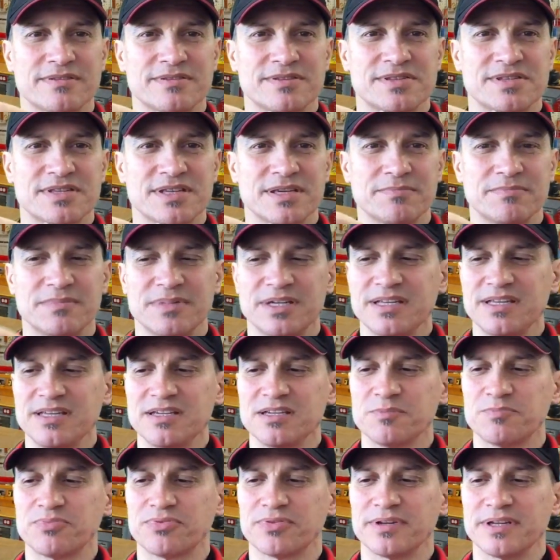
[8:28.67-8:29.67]
some
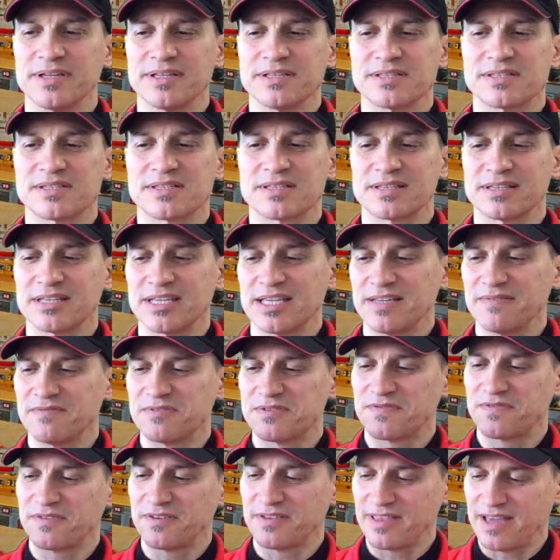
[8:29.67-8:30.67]
neoprene sleeves
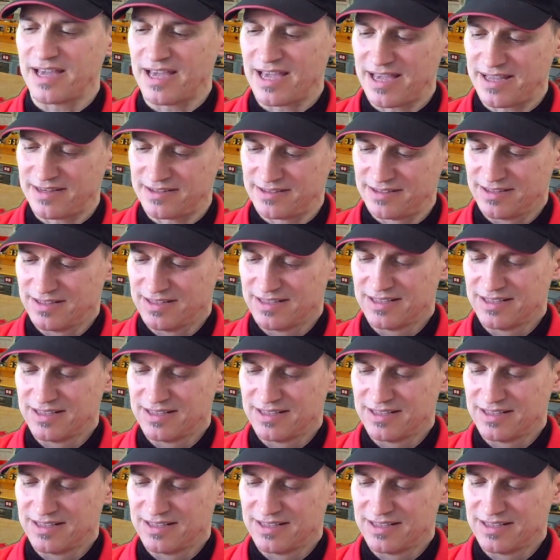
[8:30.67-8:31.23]
for that.